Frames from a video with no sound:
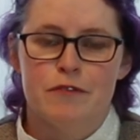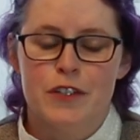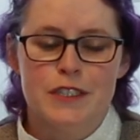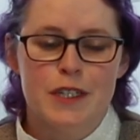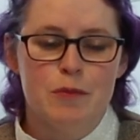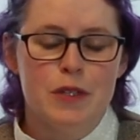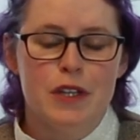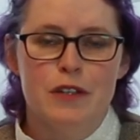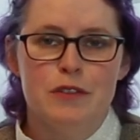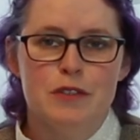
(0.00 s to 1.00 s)
For example,
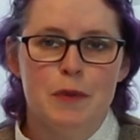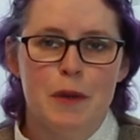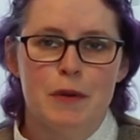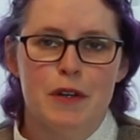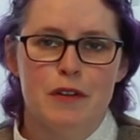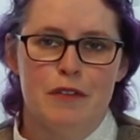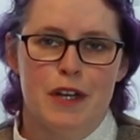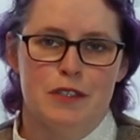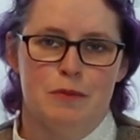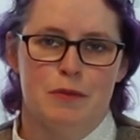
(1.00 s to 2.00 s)
a newspaper or
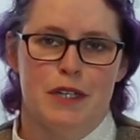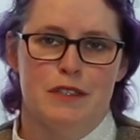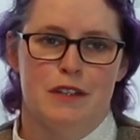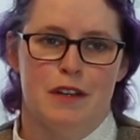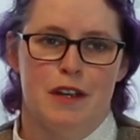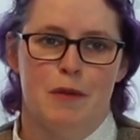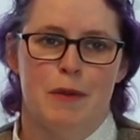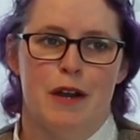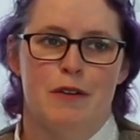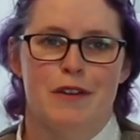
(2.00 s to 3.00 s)
fashion plate talking
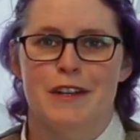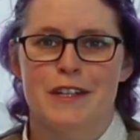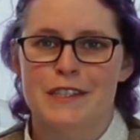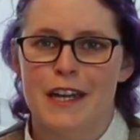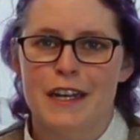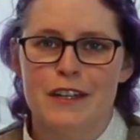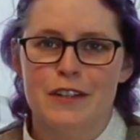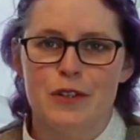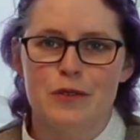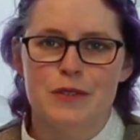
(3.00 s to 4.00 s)
about an
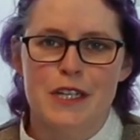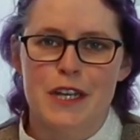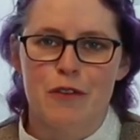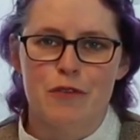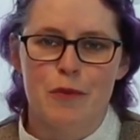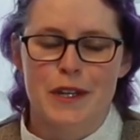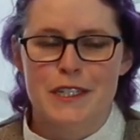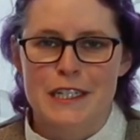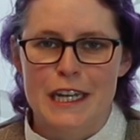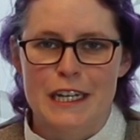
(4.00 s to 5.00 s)
exciting new tea gown from
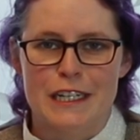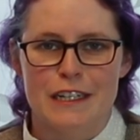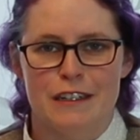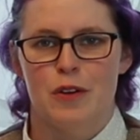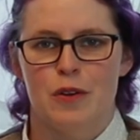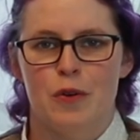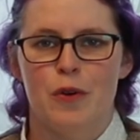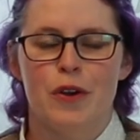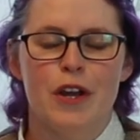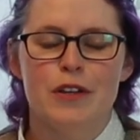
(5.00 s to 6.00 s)
eighteen ninety.
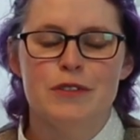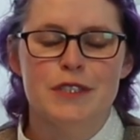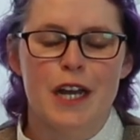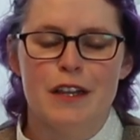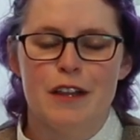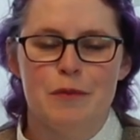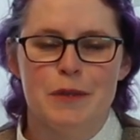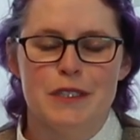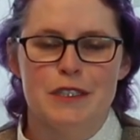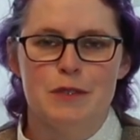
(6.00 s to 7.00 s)
Or a new style
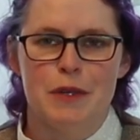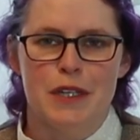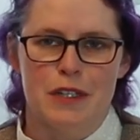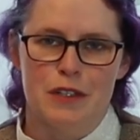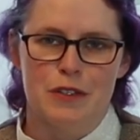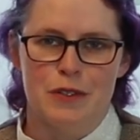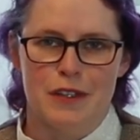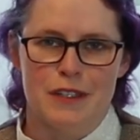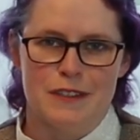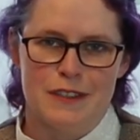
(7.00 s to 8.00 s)
element that's being
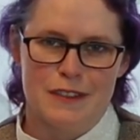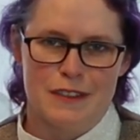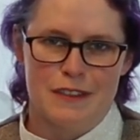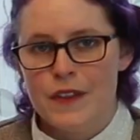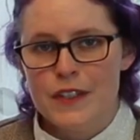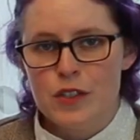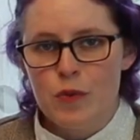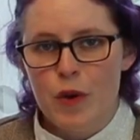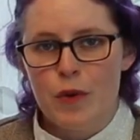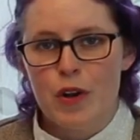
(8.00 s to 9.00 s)
included this season. These are
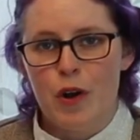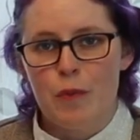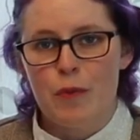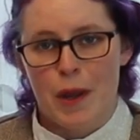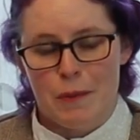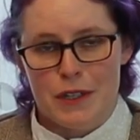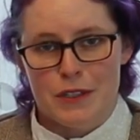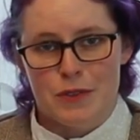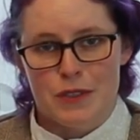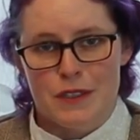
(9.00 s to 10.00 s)
what we'll call primary
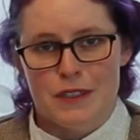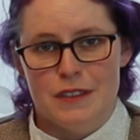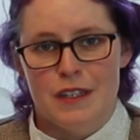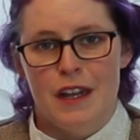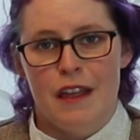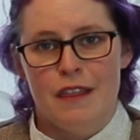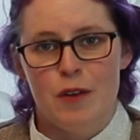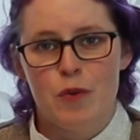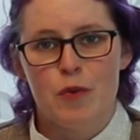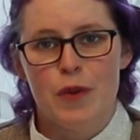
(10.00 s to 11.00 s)
sources. They
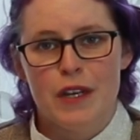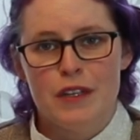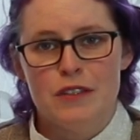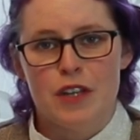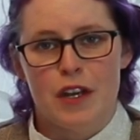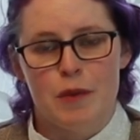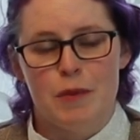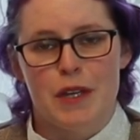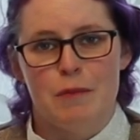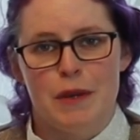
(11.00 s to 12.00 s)
were written and
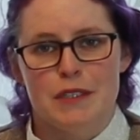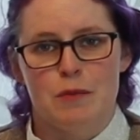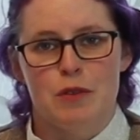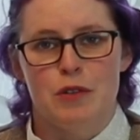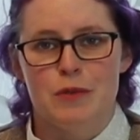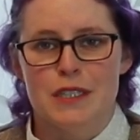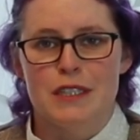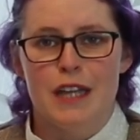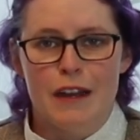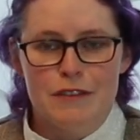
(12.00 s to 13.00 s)
documented by someone who was
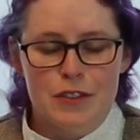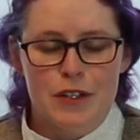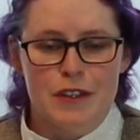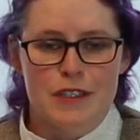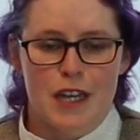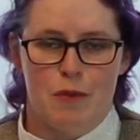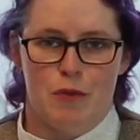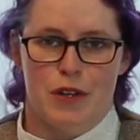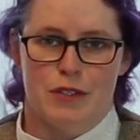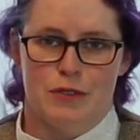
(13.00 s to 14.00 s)
alive during the time
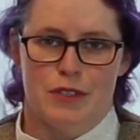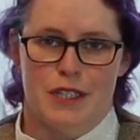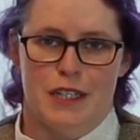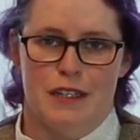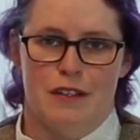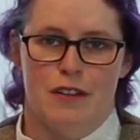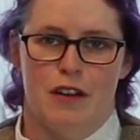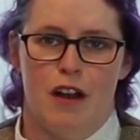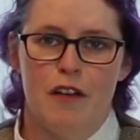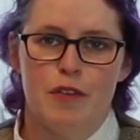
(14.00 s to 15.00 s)
we're interested in,
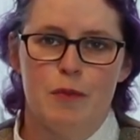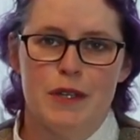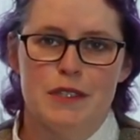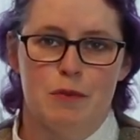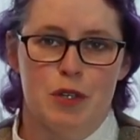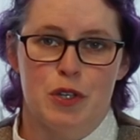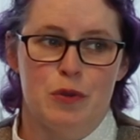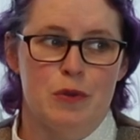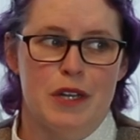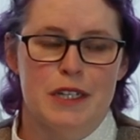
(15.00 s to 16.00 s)
often by someone
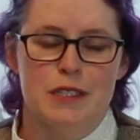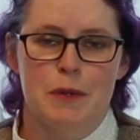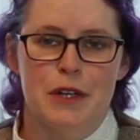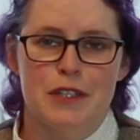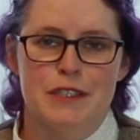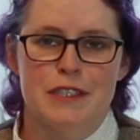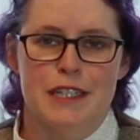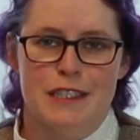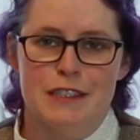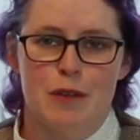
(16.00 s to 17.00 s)
who experienced
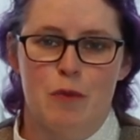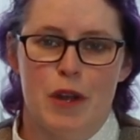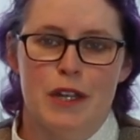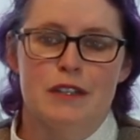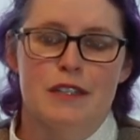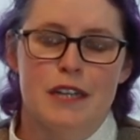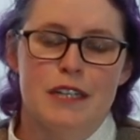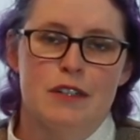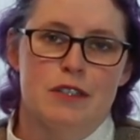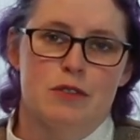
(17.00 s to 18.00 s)
it in some way.
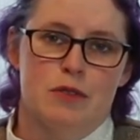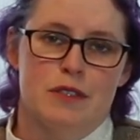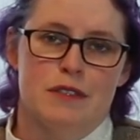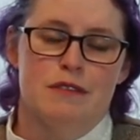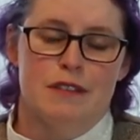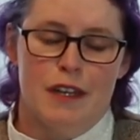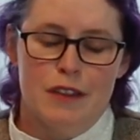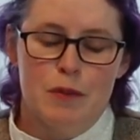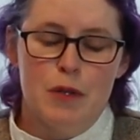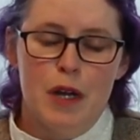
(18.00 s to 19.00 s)
Secondary sources,
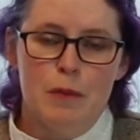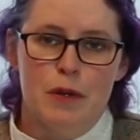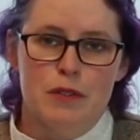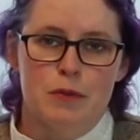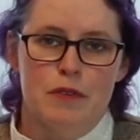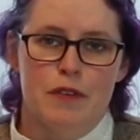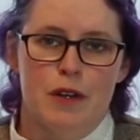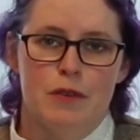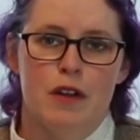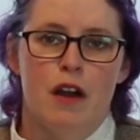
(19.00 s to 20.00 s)
like the blog post we
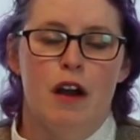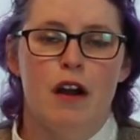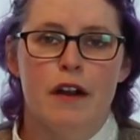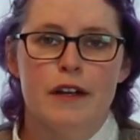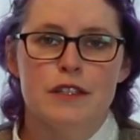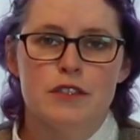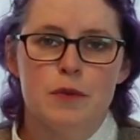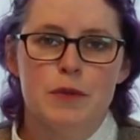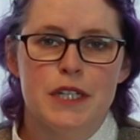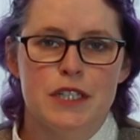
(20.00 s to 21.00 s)
found, are
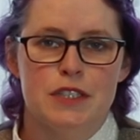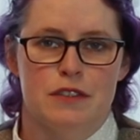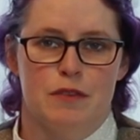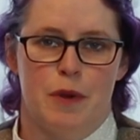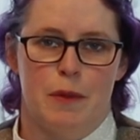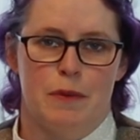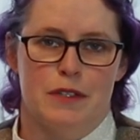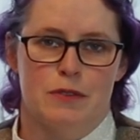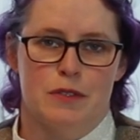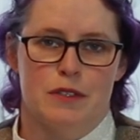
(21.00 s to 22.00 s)
interpretations of
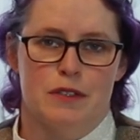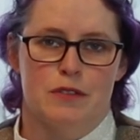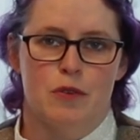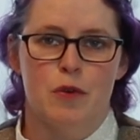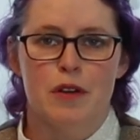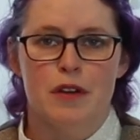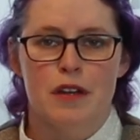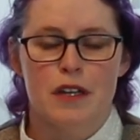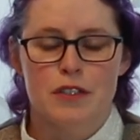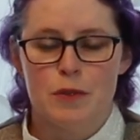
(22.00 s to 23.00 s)
primary sources, or
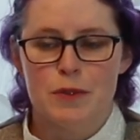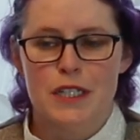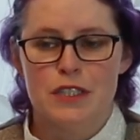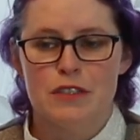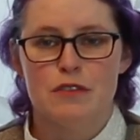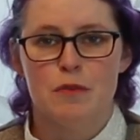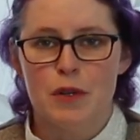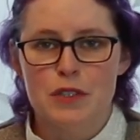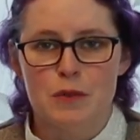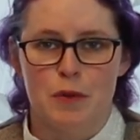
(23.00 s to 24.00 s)
interpretations of
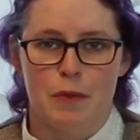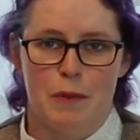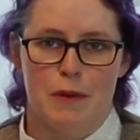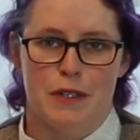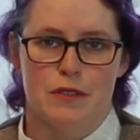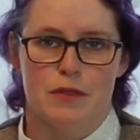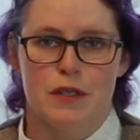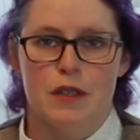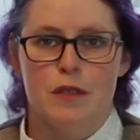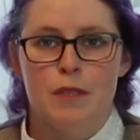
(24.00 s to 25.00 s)
multiple primary
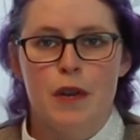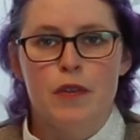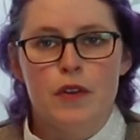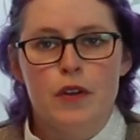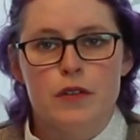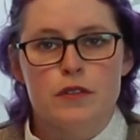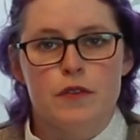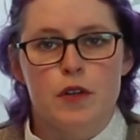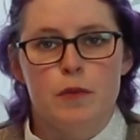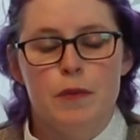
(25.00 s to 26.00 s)
sources. Both are
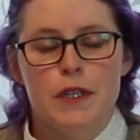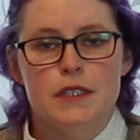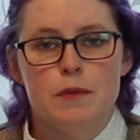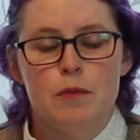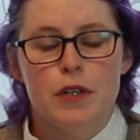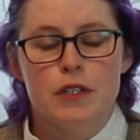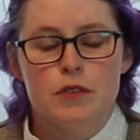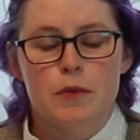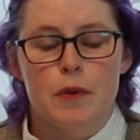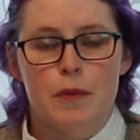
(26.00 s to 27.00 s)
useful, but it's important
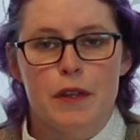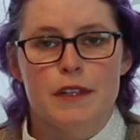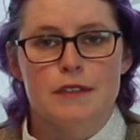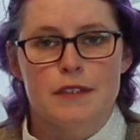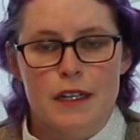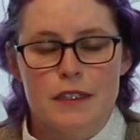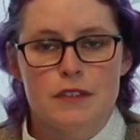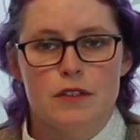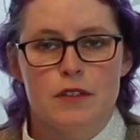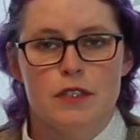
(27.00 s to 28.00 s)
to remember that
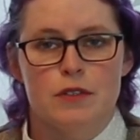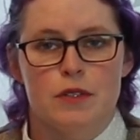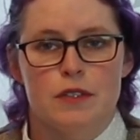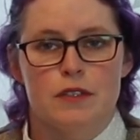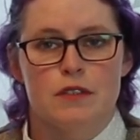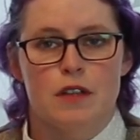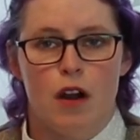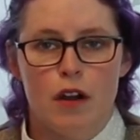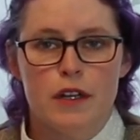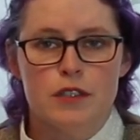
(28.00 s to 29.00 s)
secondary sources
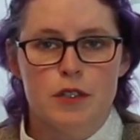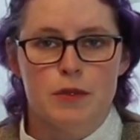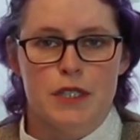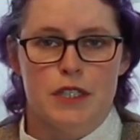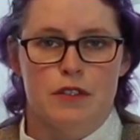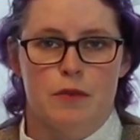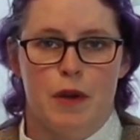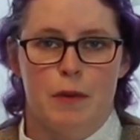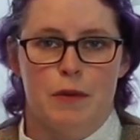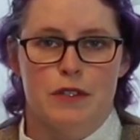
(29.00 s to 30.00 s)
are interpretation of
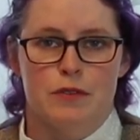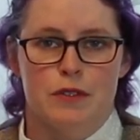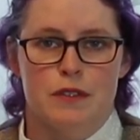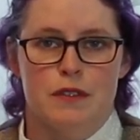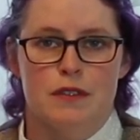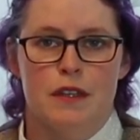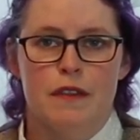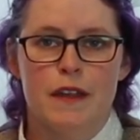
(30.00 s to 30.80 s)
primary sources.